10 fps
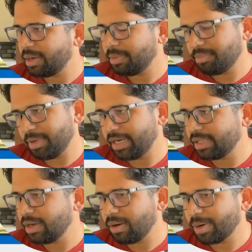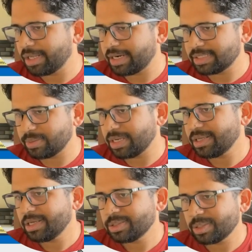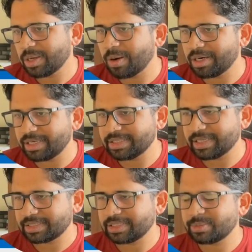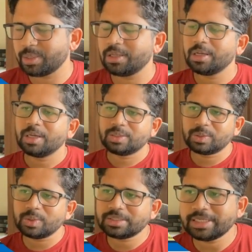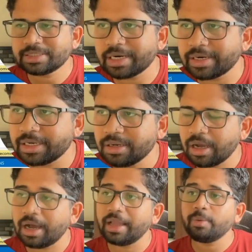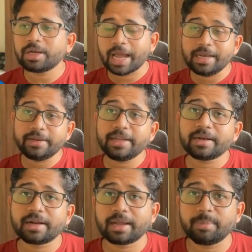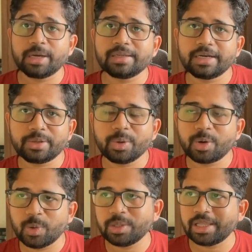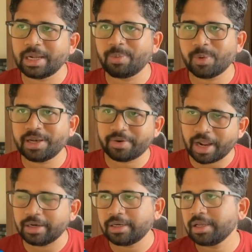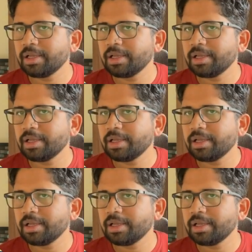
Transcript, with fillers: made the order as well. So the order is successful. So those things are done. I would highly recommend that you clone the repo and run it